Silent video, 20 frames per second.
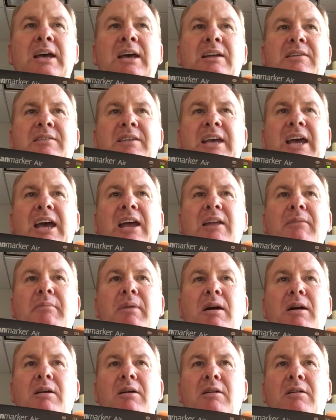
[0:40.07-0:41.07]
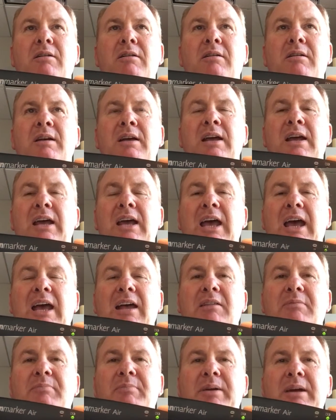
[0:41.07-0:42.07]
ScanMarker
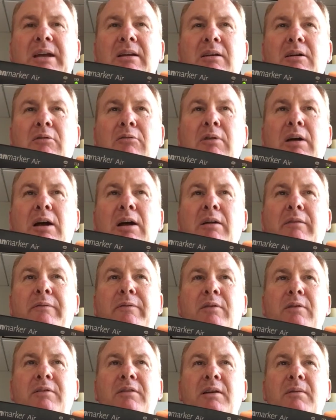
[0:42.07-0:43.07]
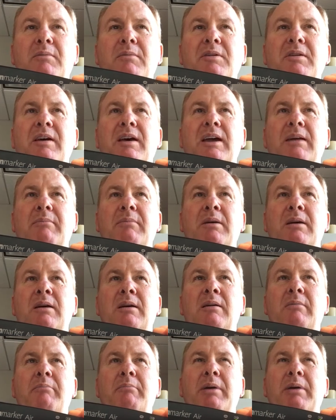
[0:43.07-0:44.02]
has been around for some time,